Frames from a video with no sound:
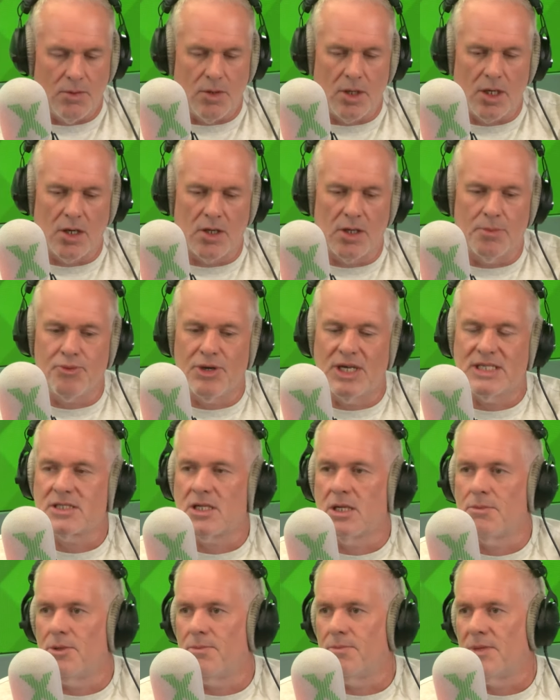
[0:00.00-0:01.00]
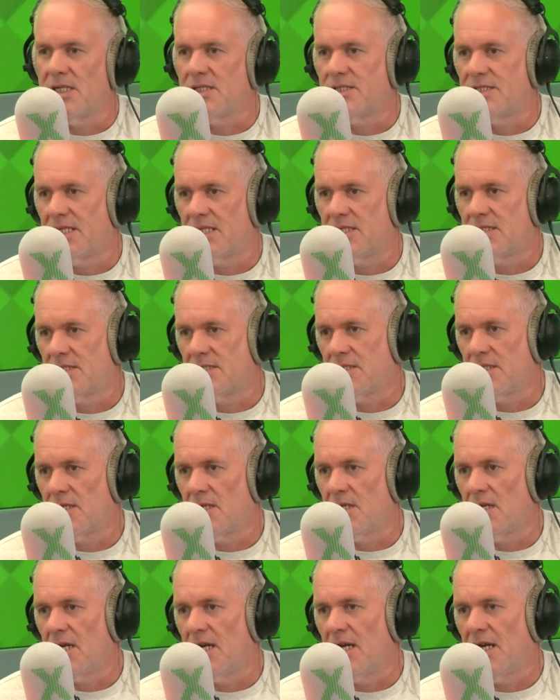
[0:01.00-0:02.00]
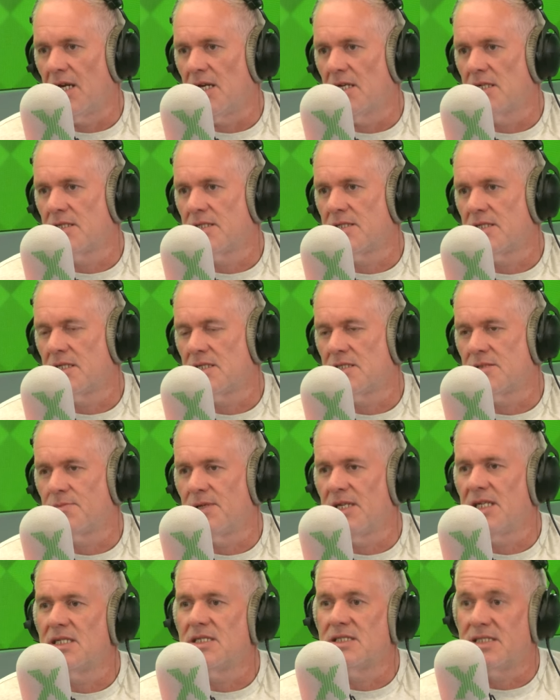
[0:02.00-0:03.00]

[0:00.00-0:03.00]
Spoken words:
We go to the press club in Manchester and it's me and